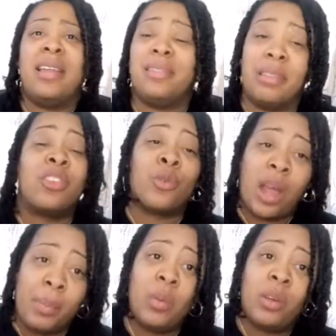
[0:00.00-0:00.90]

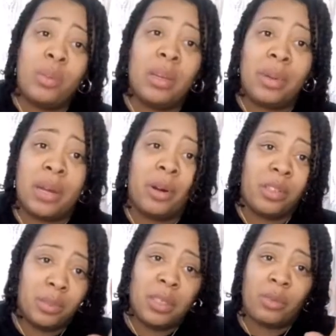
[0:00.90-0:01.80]
Scrappy would have been a better
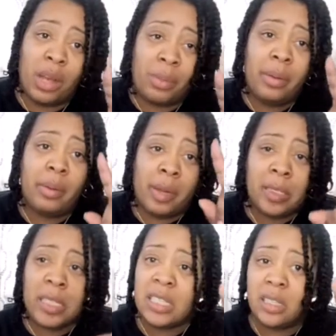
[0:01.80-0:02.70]
person, but Scrappy had
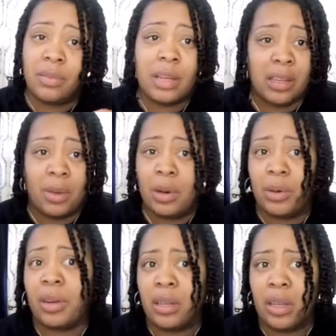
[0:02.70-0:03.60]
sense enough not to come on
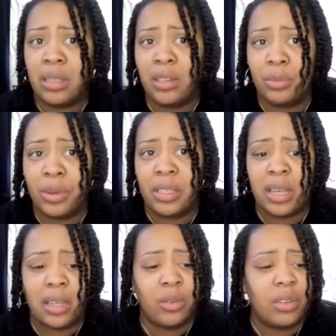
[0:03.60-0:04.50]
her unless he gonna bring his
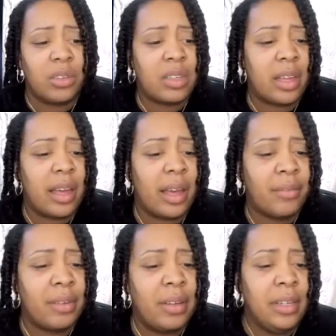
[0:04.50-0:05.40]
ass on in the second half.
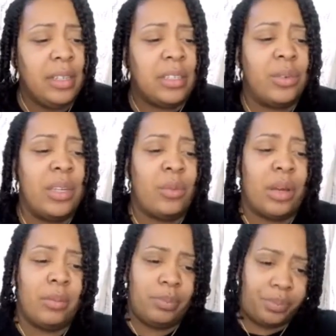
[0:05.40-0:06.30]
So
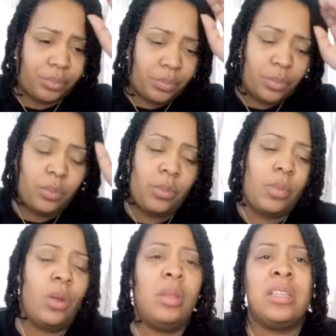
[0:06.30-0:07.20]
anyway,
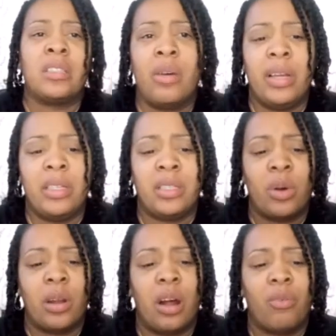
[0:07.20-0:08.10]
let's go ahead and start
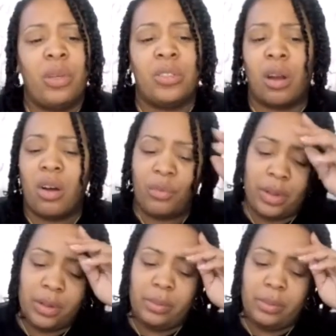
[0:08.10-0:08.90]
it off. We start off with